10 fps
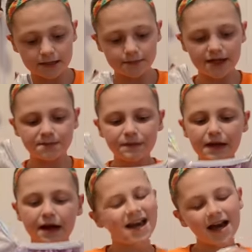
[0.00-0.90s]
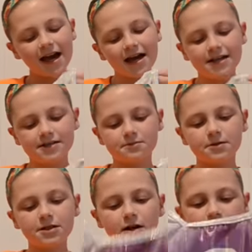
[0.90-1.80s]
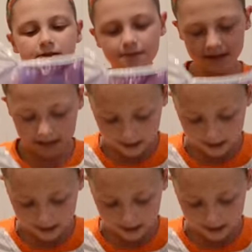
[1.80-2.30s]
to me. And it's really awesome because I